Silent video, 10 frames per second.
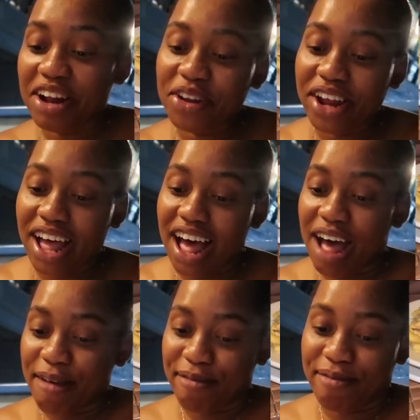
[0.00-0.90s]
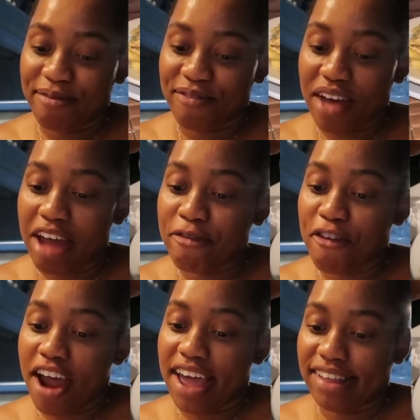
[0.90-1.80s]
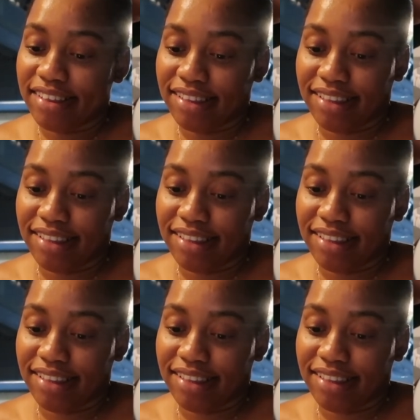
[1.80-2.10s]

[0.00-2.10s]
do the half and fries.